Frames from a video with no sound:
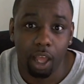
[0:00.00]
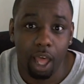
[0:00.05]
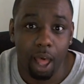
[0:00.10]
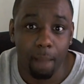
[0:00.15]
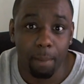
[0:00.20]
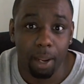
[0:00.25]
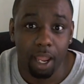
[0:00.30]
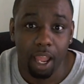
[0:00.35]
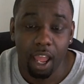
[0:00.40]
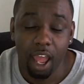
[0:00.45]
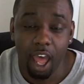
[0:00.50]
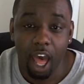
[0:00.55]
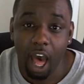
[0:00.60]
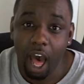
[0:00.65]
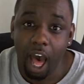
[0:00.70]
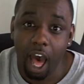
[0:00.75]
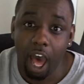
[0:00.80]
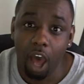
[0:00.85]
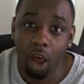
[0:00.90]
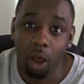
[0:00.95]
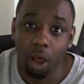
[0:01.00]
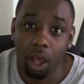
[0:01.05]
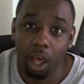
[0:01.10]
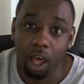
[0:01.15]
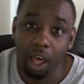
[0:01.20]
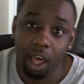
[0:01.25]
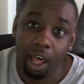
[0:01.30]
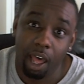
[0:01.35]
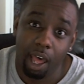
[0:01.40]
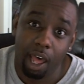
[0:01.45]
I mean, I
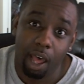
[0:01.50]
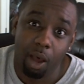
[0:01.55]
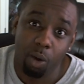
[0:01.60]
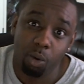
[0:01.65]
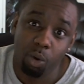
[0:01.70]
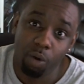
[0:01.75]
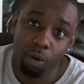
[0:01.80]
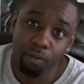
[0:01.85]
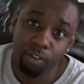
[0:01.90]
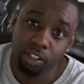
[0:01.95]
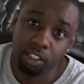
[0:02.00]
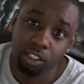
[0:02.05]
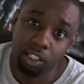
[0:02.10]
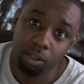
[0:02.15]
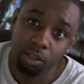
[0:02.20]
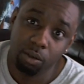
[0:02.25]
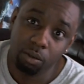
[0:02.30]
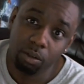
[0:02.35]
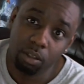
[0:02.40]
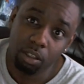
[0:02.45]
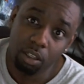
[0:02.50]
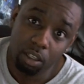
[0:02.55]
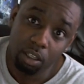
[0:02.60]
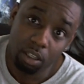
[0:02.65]
don't know if it's a tilt.